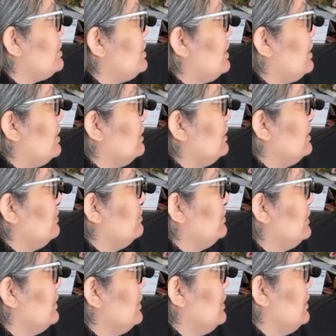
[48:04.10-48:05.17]
what she called them.
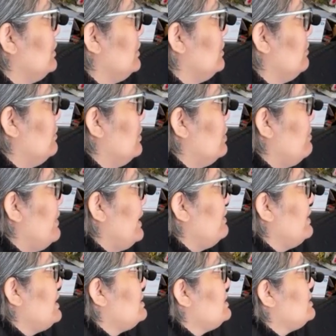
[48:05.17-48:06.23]

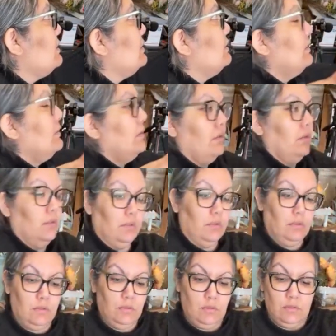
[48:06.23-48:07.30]
Mulberries?
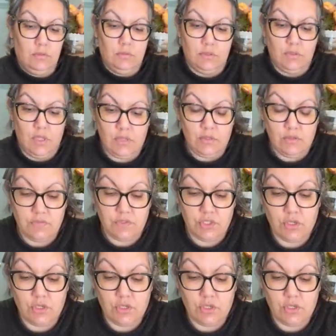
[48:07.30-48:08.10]
I don't know if